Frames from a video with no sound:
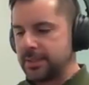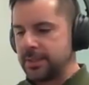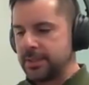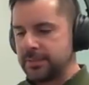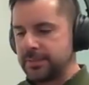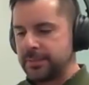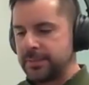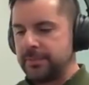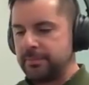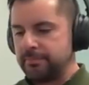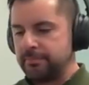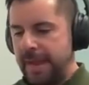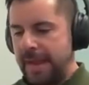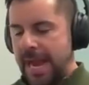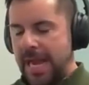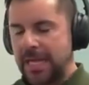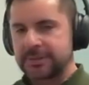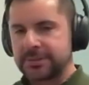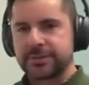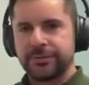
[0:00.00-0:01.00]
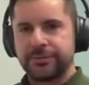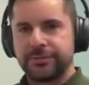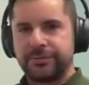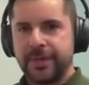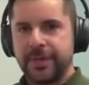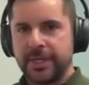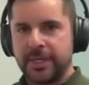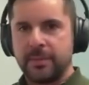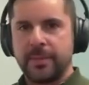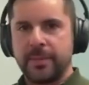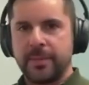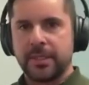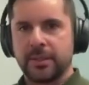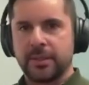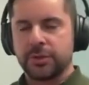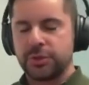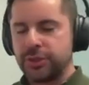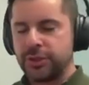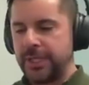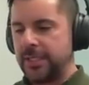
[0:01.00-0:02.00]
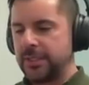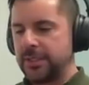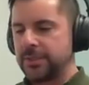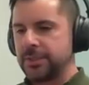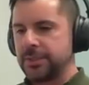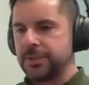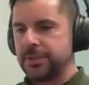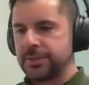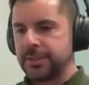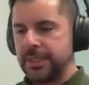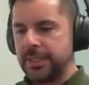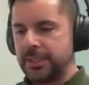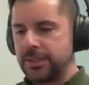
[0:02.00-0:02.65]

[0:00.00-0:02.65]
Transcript: there has been massive fundamental changes